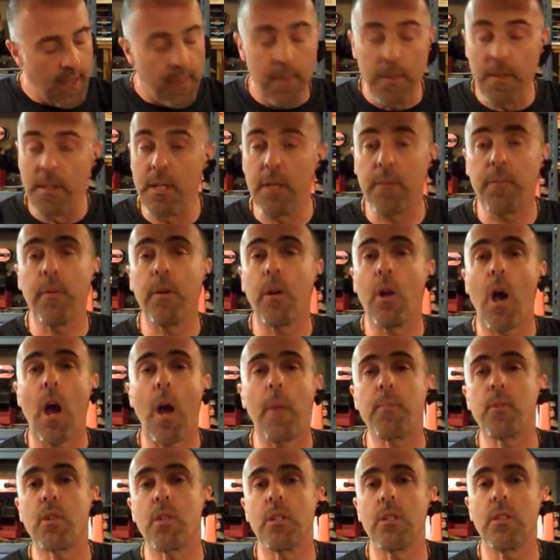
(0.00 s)
Different
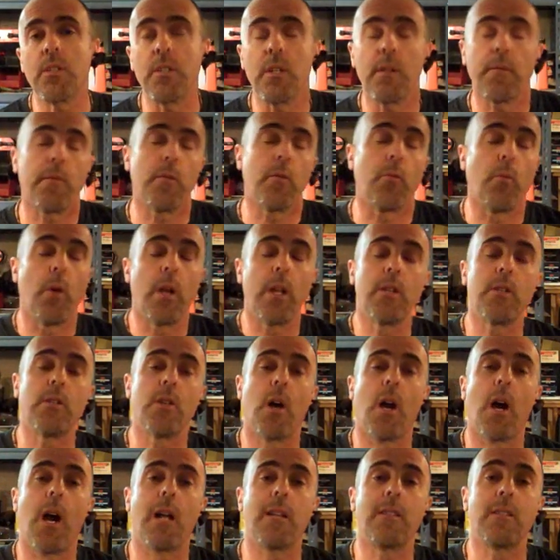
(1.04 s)
options, different red
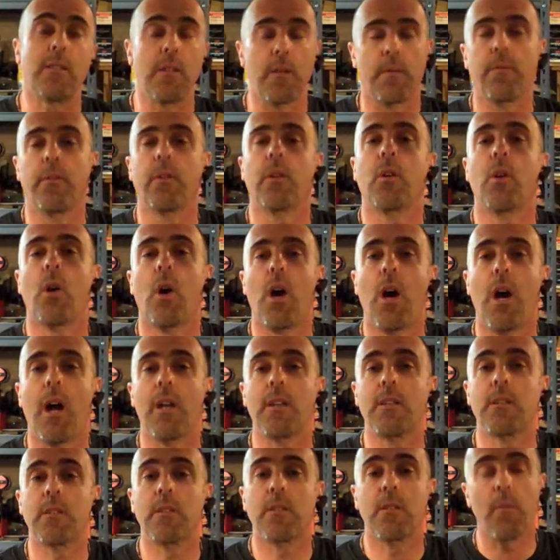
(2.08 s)
dots, different
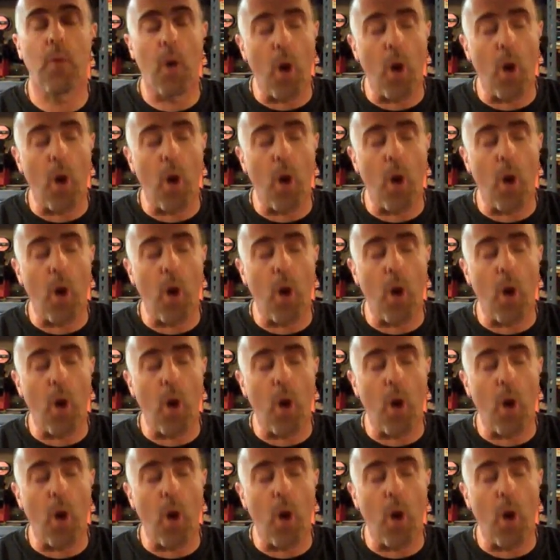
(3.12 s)
costs,